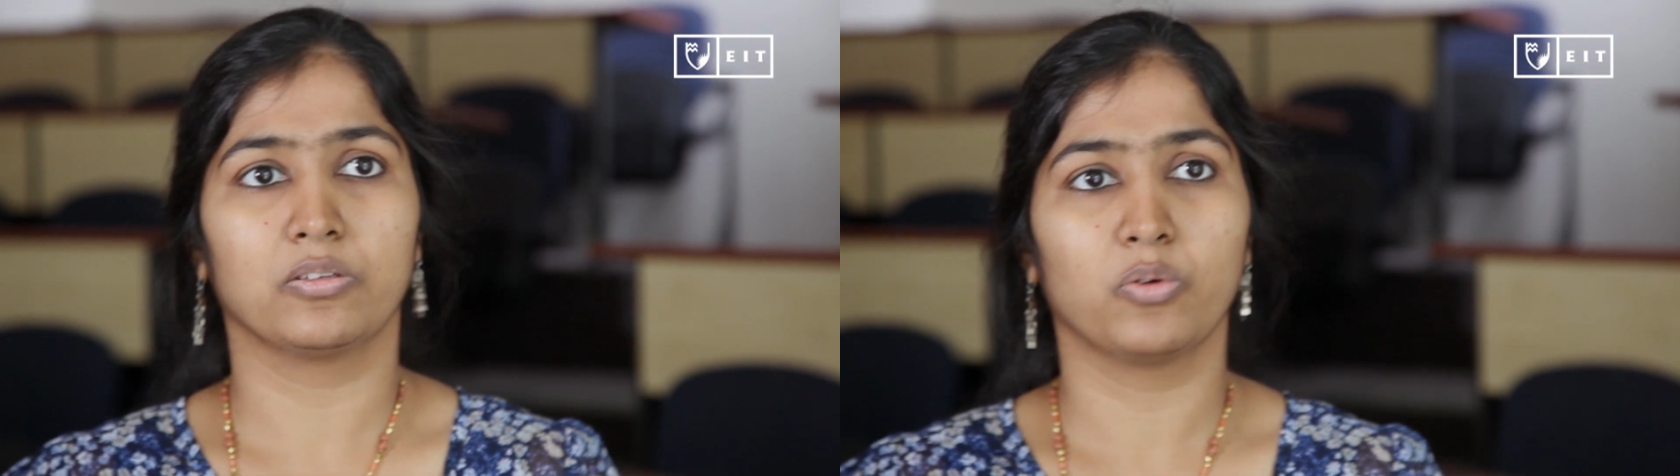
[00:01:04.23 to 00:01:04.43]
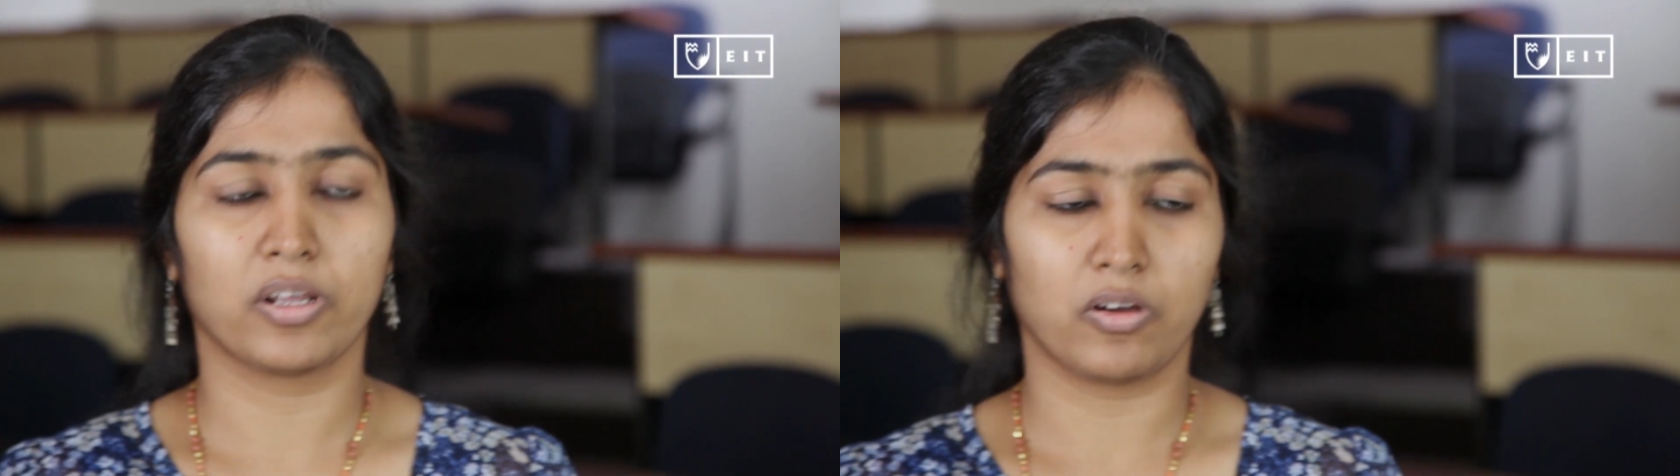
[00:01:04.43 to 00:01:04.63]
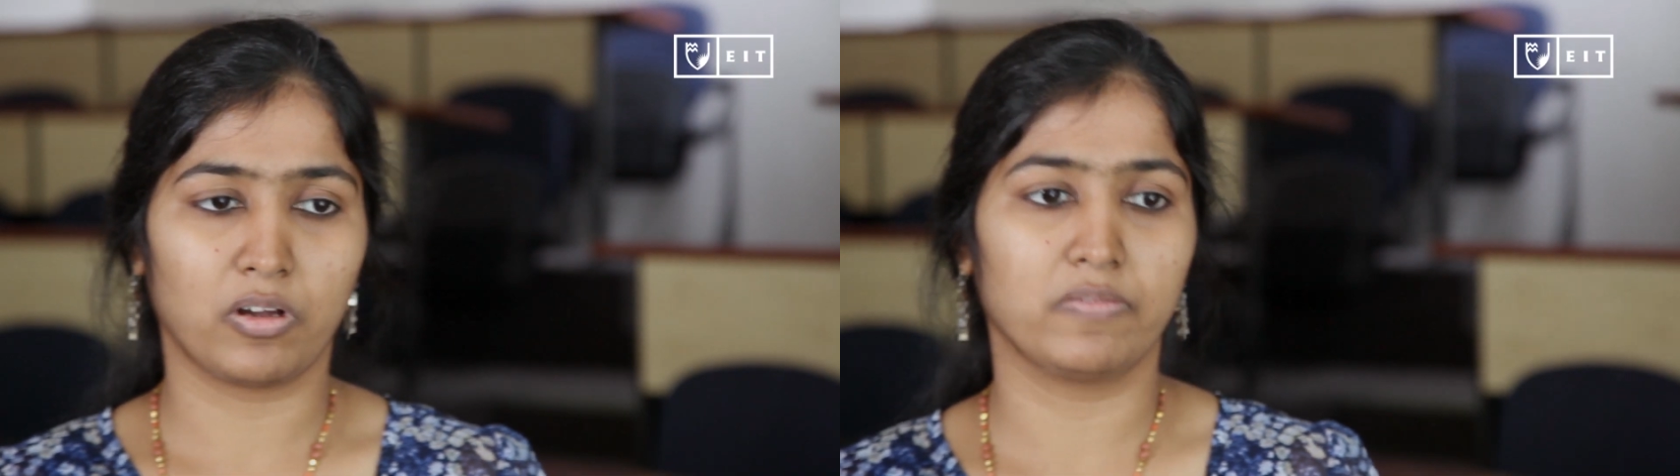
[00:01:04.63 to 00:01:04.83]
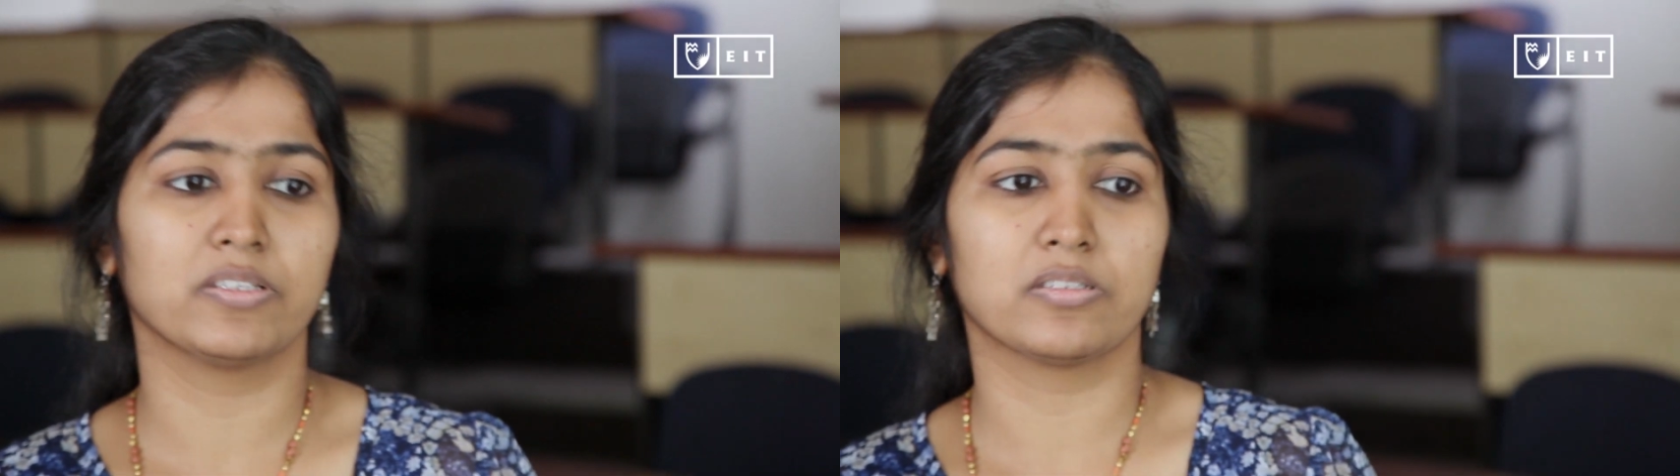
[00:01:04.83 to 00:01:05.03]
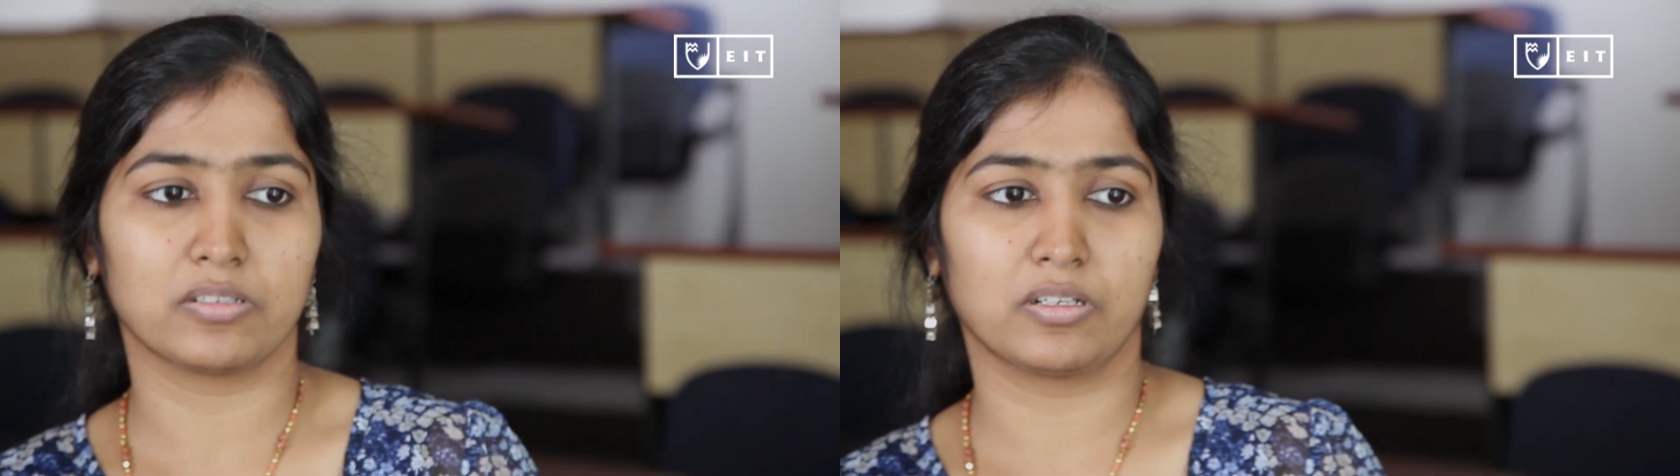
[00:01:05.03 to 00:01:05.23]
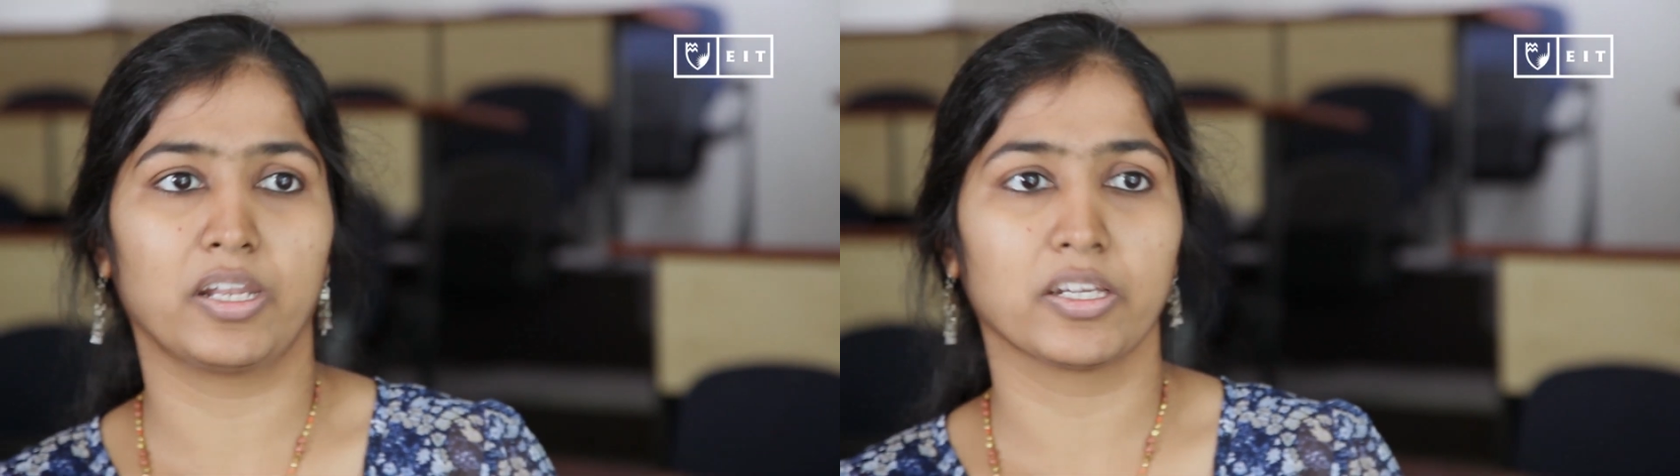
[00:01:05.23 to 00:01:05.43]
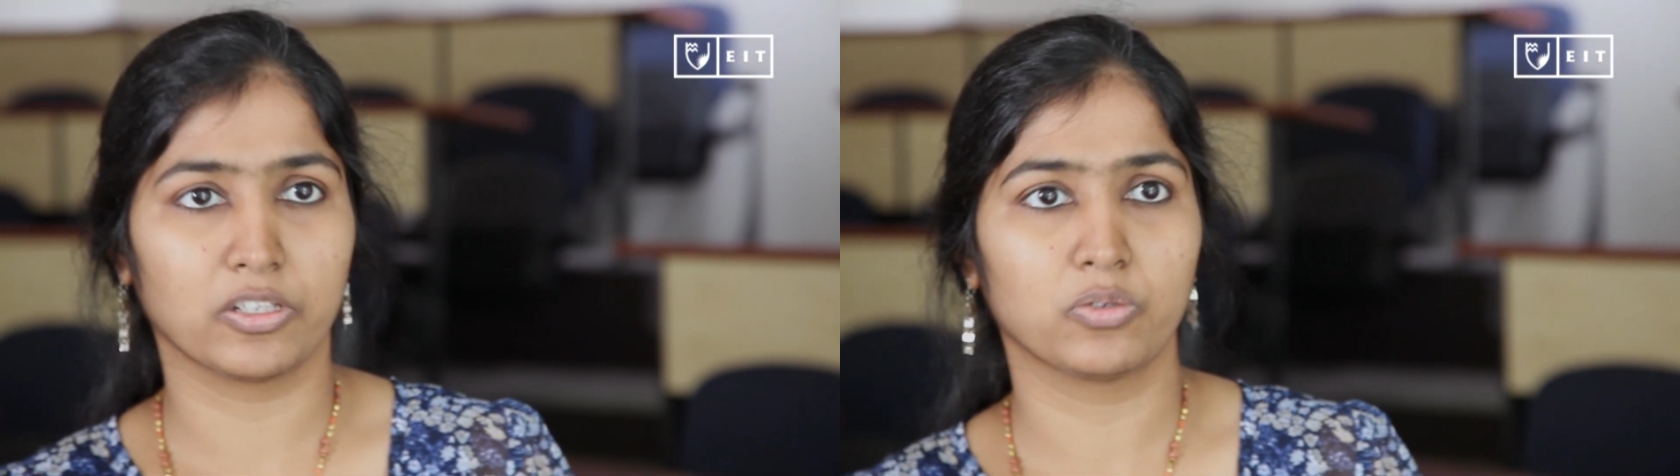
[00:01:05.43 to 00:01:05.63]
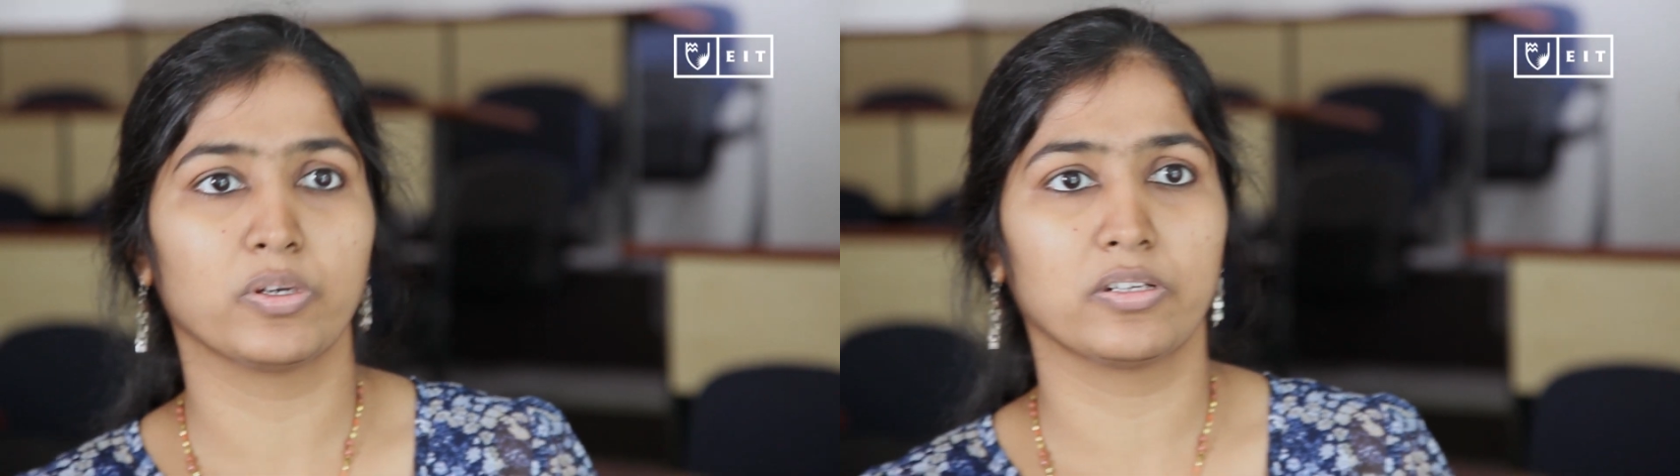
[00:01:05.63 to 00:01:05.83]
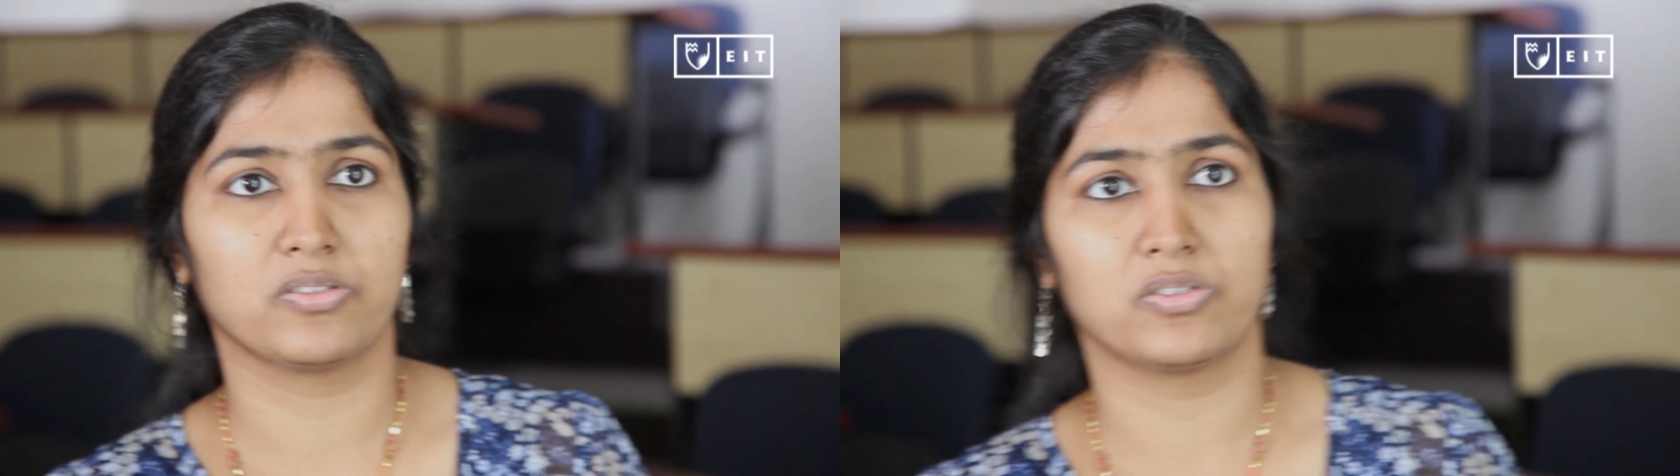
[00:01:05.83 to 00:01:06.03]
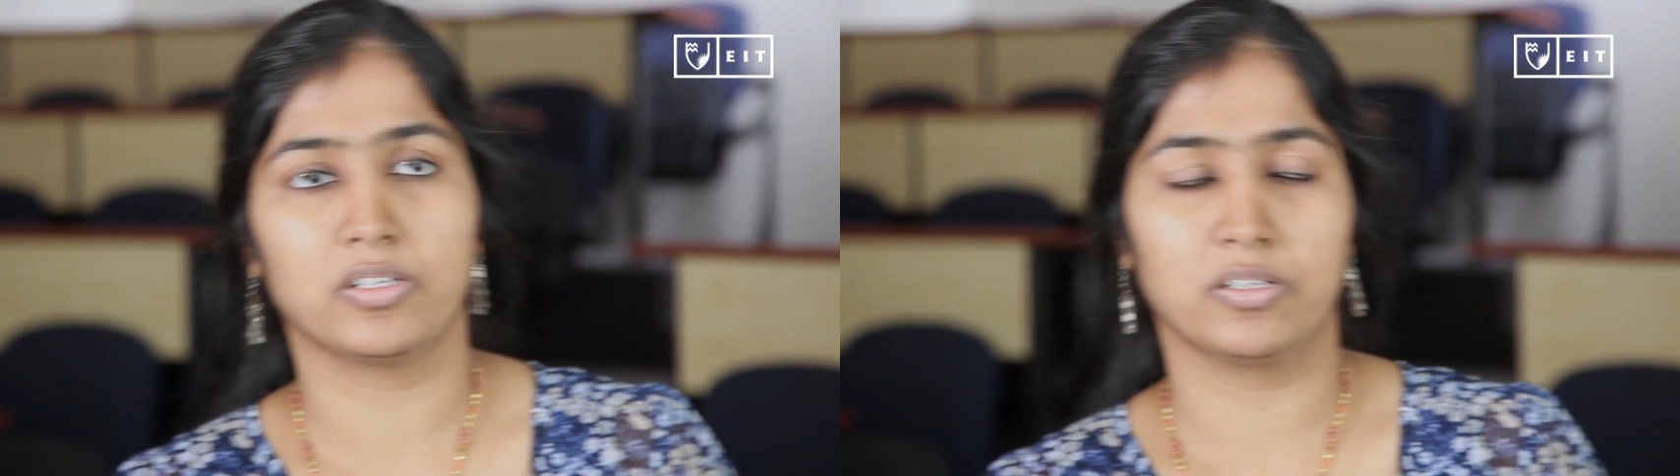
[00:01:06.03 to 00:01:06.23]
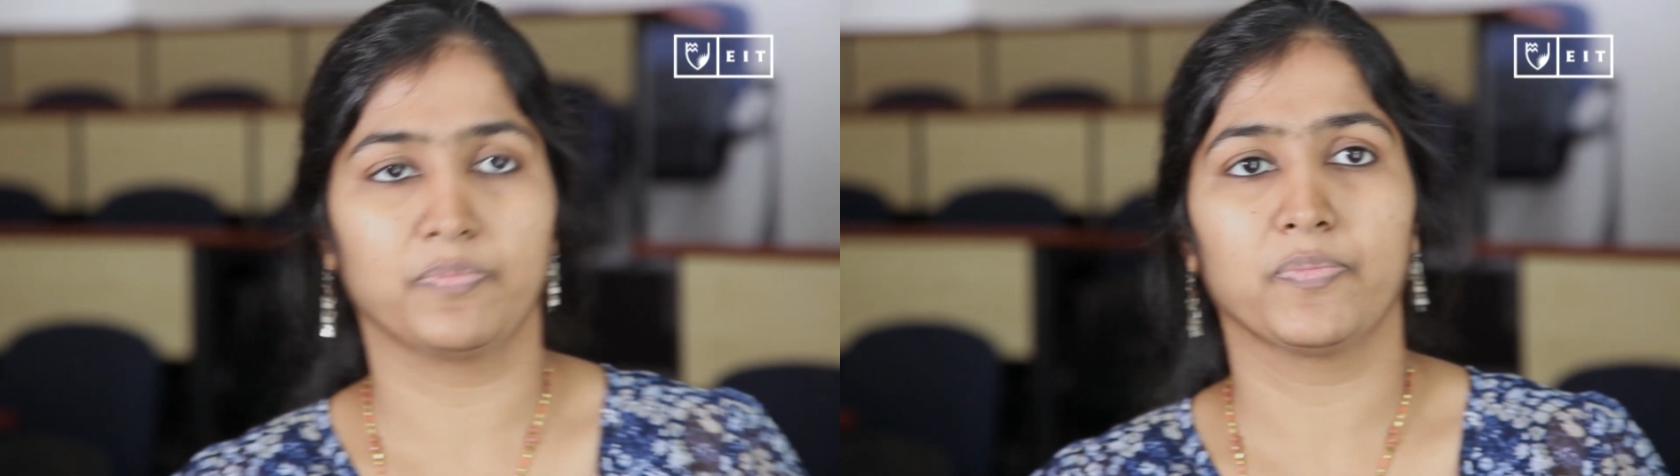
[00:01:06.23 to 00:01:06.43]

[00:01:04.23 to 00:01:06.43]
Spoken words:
you are always connected to industry.